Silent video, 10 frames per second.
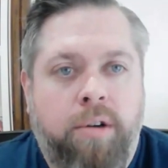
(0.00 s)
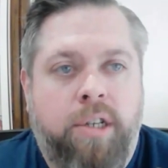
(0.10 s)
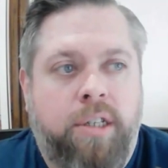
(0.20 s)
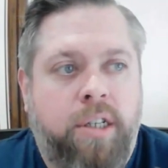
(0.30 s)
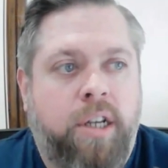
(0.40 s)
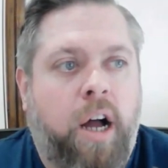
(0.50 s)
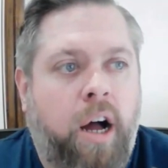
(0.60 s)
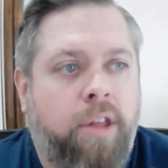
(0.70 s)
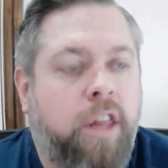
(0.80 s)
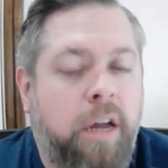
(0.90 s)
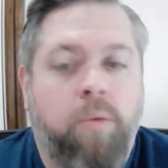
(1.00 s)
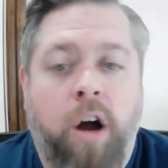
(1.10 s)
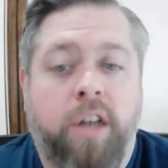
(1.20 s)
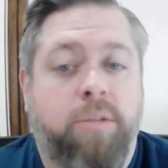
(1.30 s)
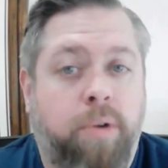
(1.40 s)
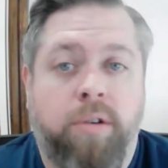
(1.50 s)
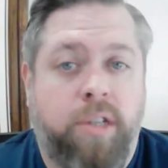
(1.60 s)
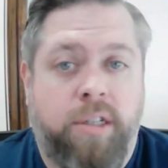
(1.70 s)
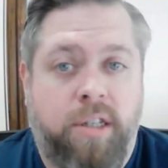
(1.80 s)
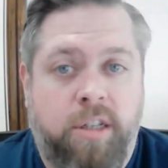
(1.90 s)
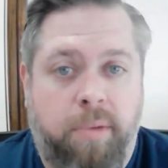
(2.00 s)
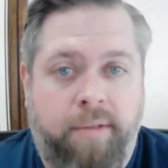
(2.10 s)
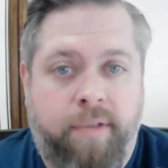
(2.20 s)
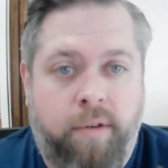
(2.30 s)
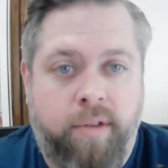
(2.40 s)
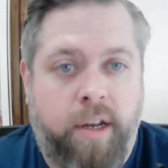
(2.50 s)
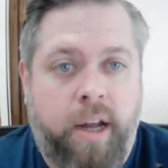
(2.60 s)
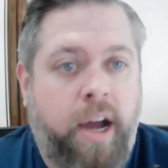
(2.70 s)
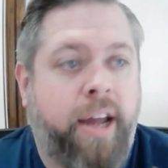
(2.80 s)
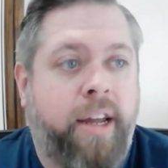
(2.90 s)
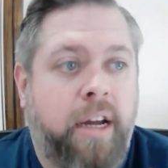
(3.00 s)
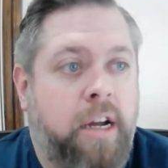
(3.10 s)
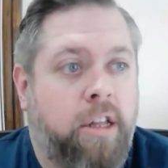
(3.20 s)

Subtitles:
processes are the worst processes to be involved in.